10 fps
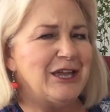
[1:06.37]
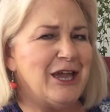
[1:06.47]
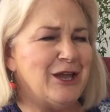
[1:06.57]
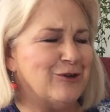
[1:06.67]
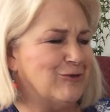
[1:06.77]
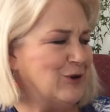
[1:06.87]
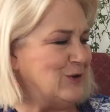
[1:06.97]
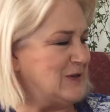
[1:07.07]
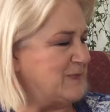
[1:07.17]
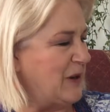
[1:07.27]

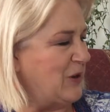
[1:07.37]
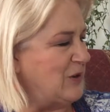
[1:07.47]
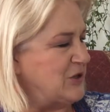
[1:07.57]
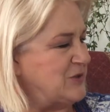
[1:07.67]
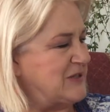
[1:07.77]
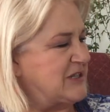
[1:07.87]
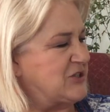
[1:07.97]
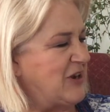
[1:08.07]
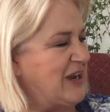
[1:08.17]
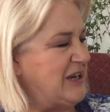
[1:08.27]
Kangaroos belong to a
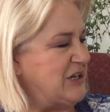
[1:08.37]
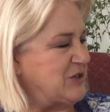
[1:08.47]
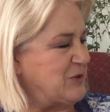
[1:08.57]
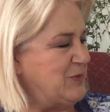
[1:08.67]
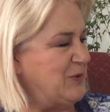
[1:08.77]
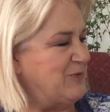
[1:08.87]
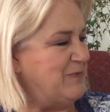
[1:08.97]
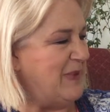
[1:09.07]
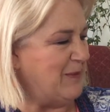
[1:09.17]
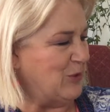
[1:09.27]
strange group of
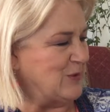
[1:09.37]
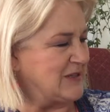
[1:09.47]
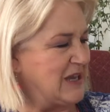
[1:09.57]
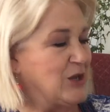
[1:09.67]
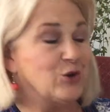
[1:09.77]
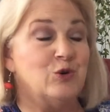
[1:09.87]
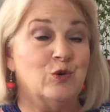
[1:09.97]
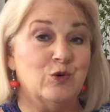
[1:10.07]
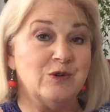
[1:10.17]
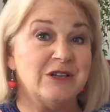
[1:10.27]
mammals
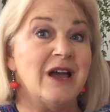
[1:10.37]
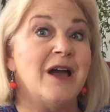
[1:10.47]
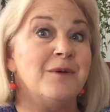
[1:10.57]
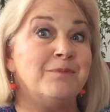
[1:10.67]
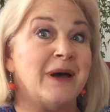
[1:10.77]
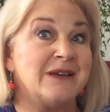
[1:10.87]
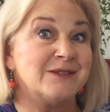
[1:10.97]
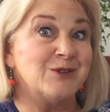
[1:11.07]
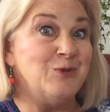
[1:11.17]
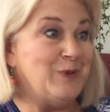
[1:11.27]
called
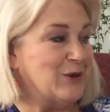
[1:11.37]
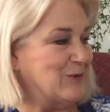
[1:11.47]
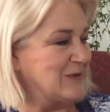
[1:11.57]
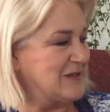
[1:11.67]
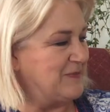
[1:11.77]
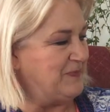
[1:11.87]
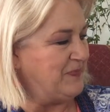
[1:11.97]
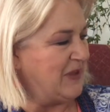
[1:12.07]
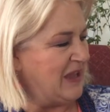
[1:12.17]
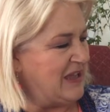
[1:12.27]
marsupials.
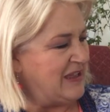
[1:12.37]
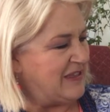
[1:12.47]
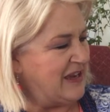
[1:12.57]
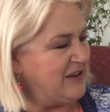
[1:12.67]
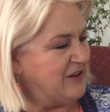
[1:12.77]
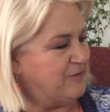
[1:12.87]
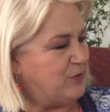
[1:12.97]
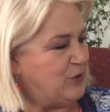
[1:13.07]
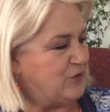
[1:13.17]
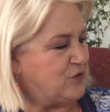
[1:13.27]
They give
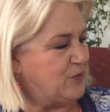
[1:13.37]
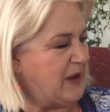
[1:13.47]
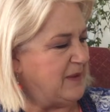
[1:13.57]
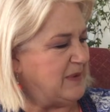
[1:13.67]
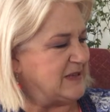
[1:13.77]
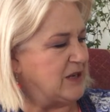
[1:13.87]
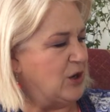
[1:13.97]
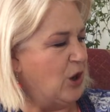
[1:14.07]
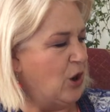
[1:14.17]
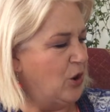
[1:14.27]
birth to babies
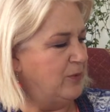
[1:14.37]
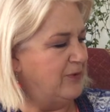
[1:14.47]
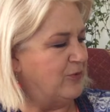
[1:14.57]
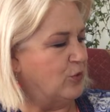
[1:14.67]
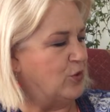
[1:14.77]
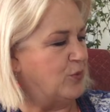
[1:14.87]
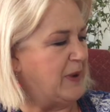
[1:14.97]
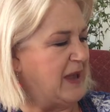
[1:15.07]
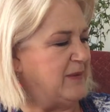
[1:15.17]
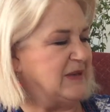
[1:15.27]
long before the
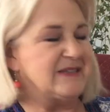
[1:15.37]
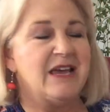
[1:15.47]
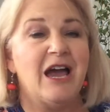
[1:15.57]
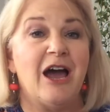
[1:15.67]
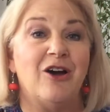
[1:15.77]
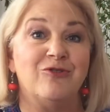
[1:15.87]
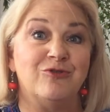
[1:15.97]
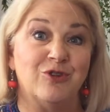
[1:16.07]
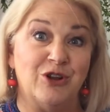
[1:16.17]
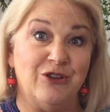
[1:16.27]
babies are
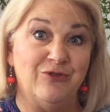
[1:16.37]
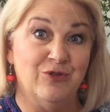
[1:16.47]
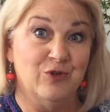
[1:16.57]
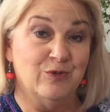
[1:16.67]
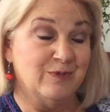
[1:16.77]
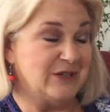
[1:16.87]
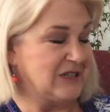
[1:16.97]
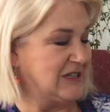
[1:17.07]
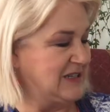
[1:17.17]
fully formed.